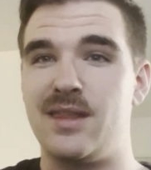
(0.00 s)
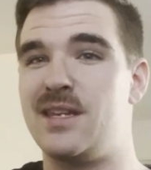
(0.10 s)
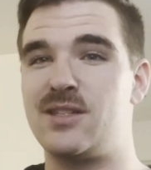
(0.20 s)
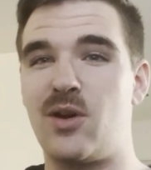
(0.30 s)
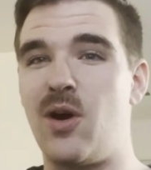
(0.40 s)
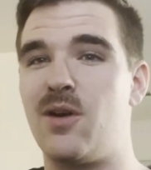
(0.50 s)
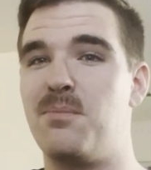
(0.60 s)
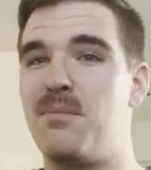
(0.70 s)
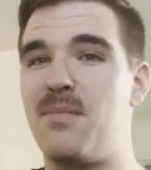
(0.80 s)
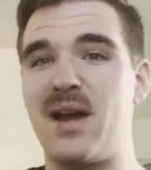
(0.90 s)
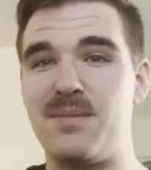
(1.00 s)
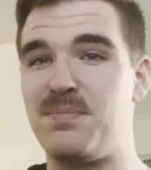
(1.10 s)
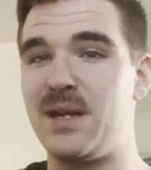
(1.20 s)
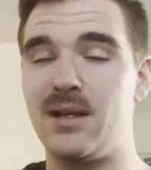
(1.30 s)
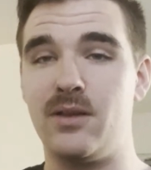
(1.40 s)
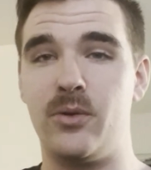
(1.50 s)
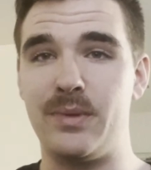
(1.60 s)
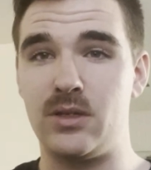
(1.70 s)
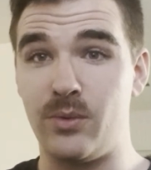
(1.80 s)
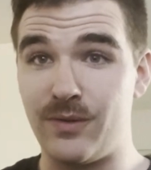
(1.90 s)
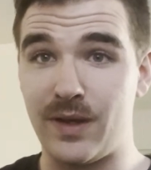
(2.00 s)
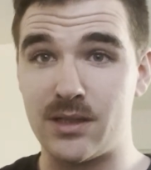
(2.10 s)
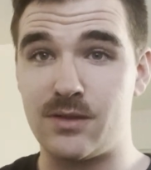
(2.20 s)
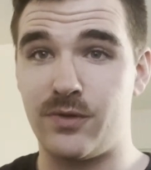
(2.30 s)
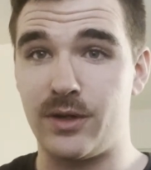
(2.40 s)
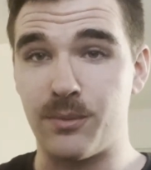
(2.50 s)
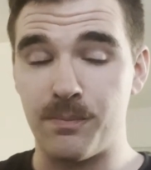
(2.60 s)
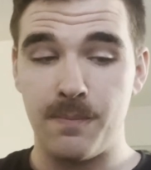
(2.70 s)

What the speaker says: this car might be a little bit too advanced for you.